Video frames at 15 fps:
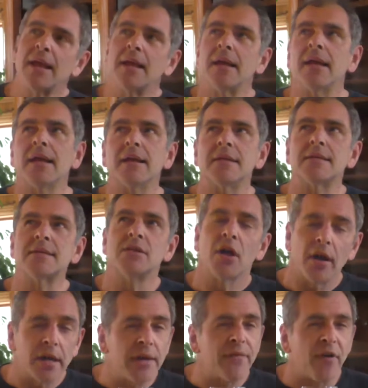is
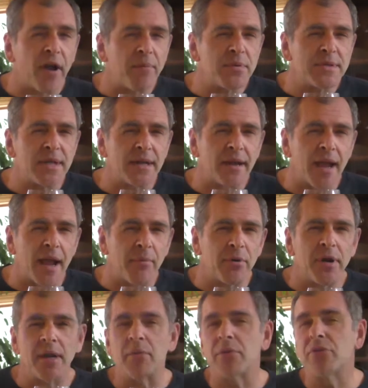95%
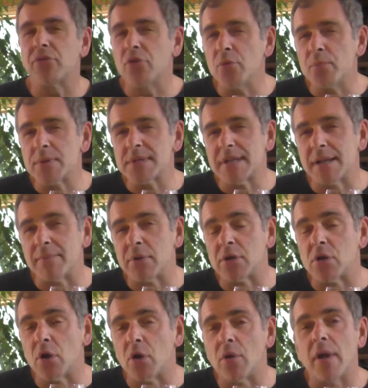Cabernet with 2%
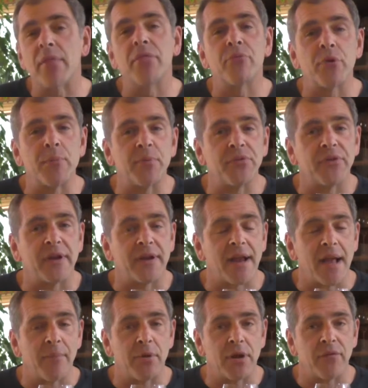Merlot and 3%
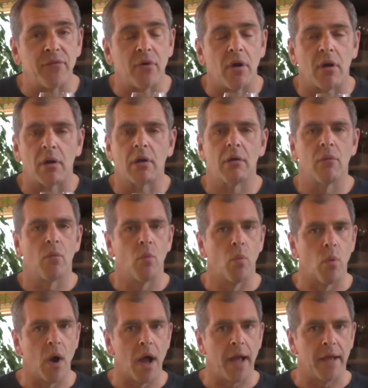Cabernet Franc.
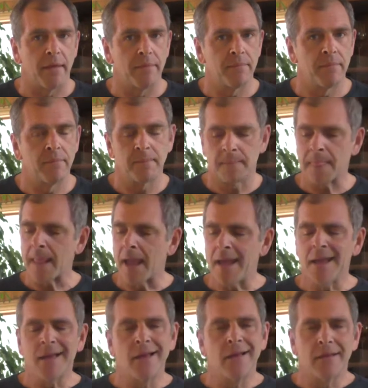Why?
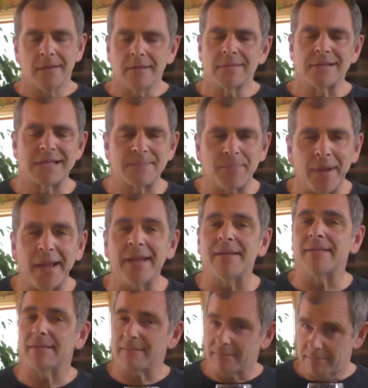
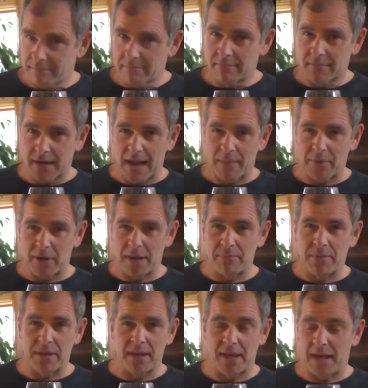Despite Cabernet
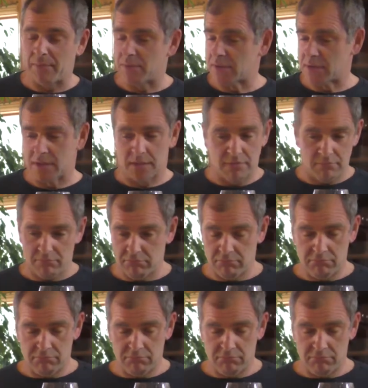being able to